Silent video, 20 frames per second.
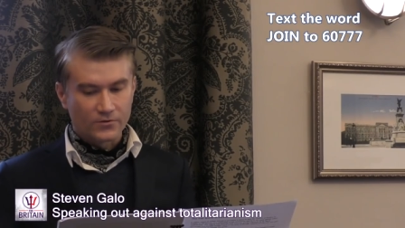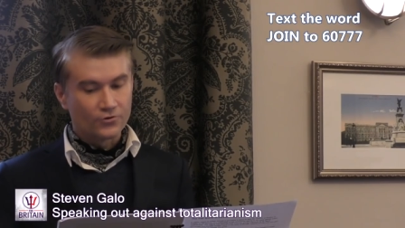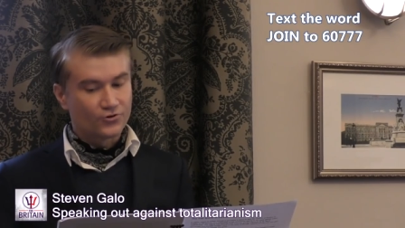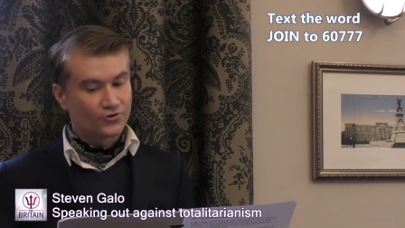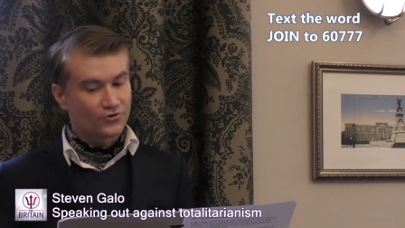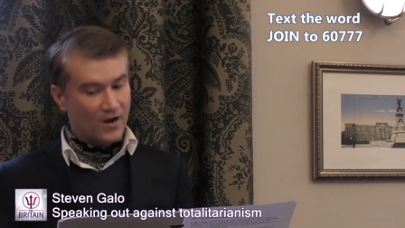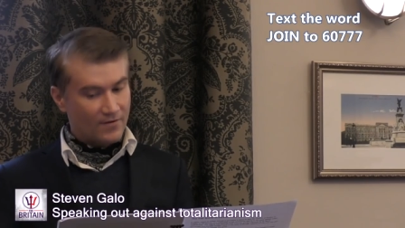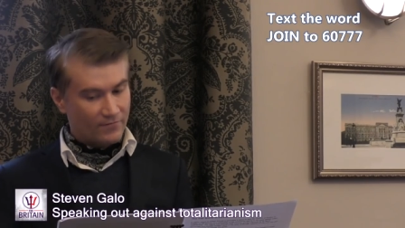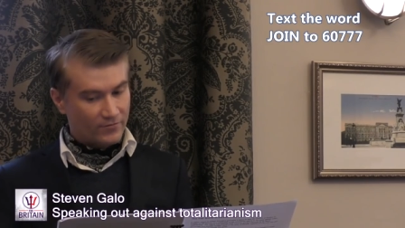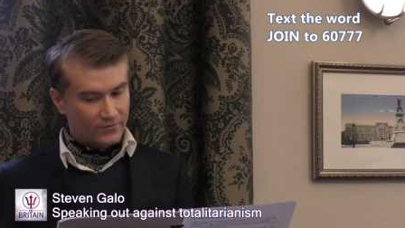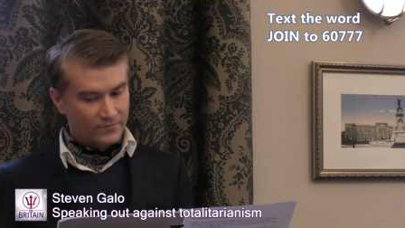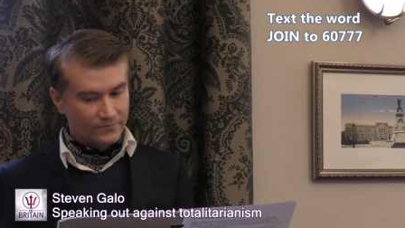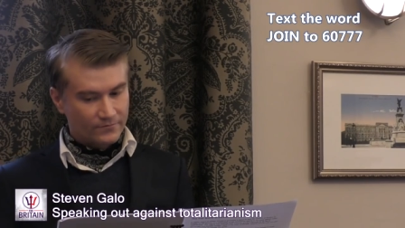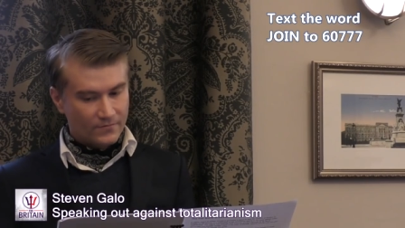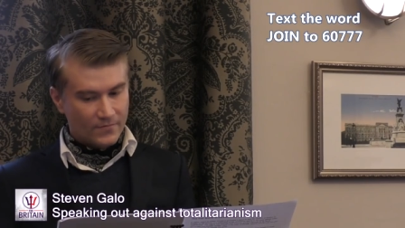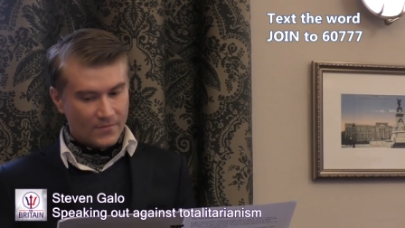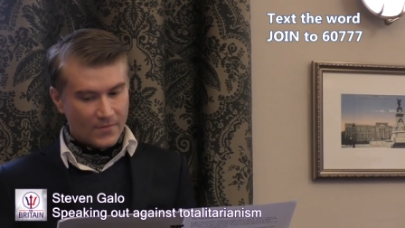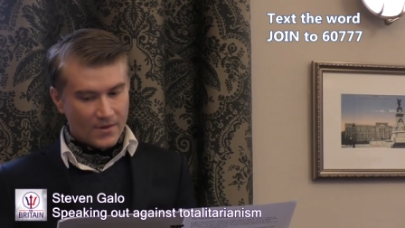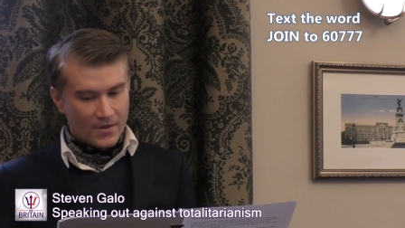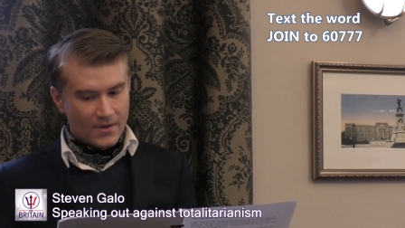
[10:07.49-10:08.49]
could
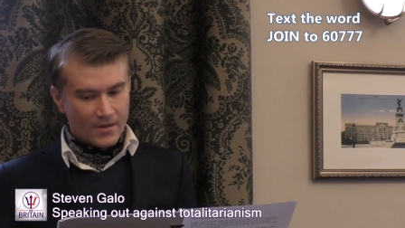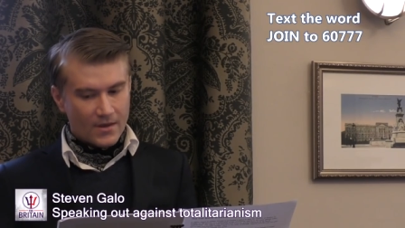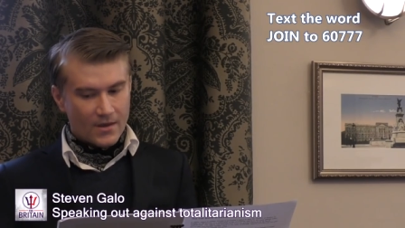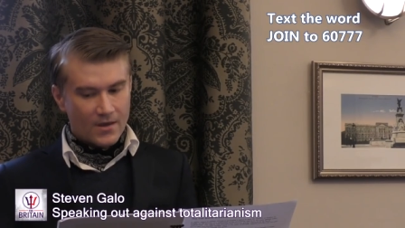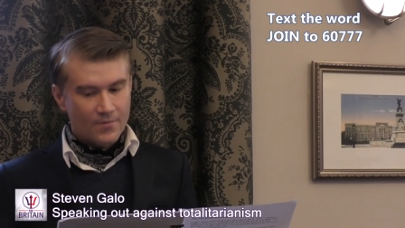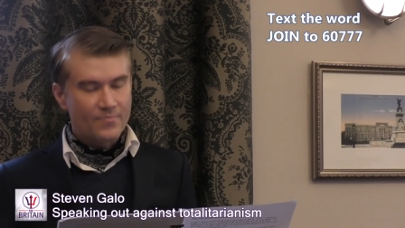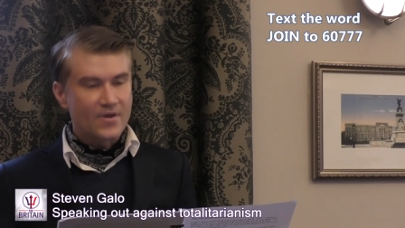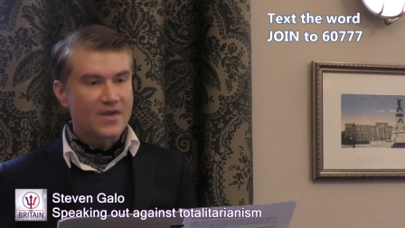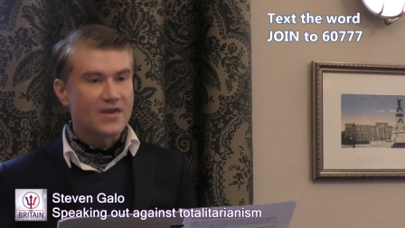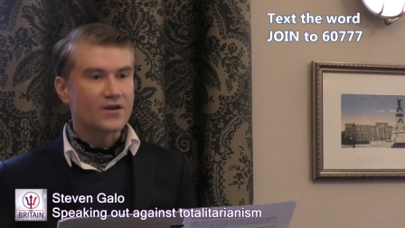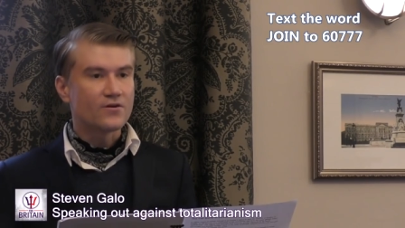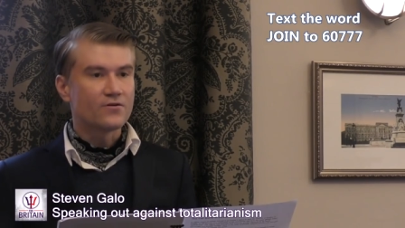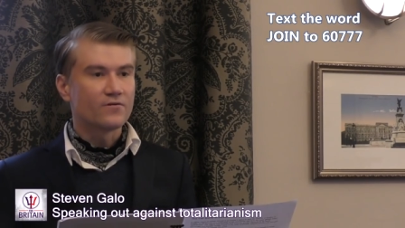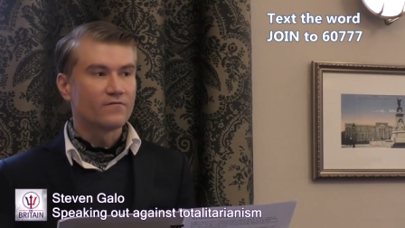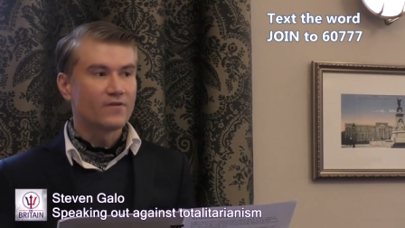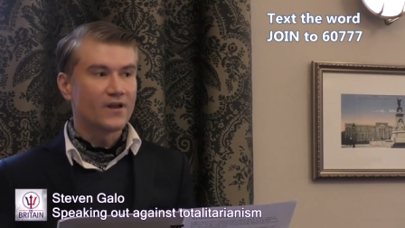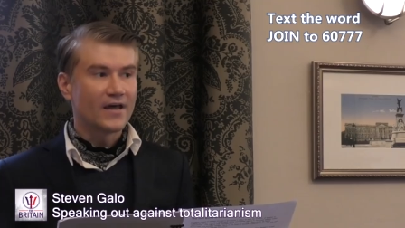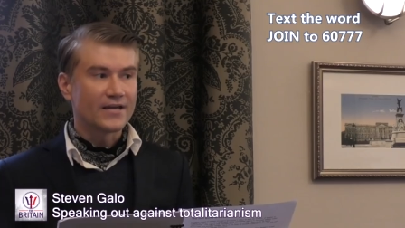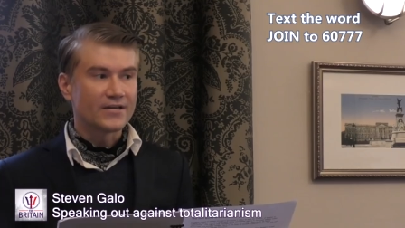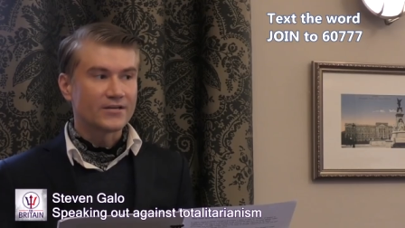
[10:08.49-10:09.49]
travel, a beacon
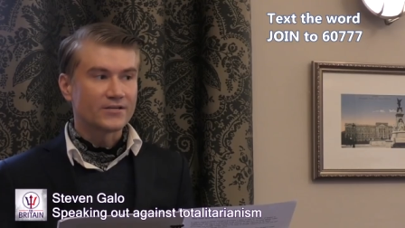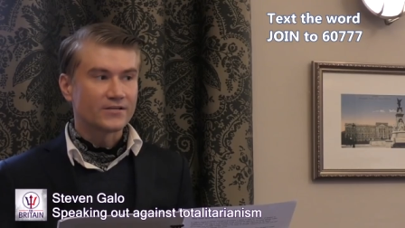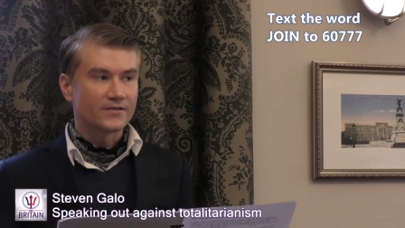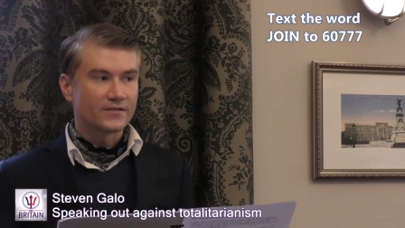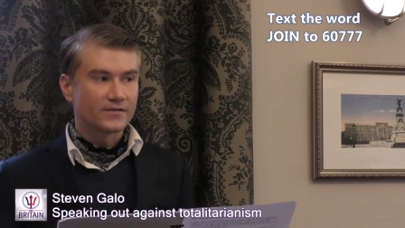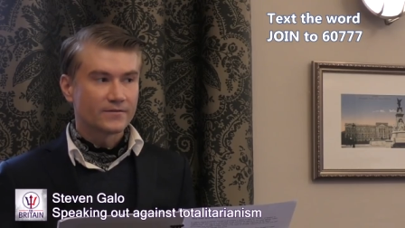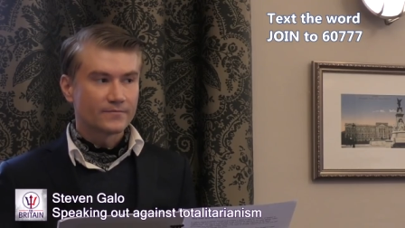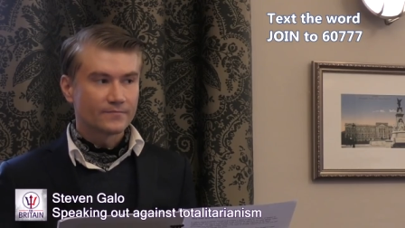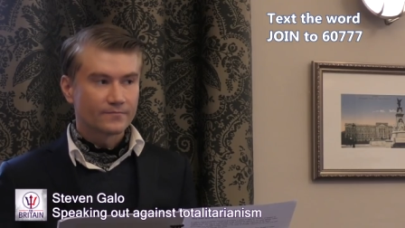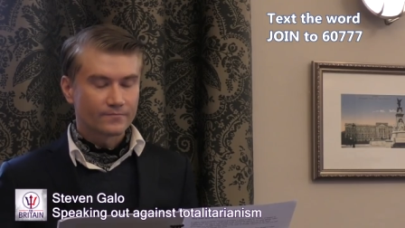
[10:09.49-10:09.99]
of light.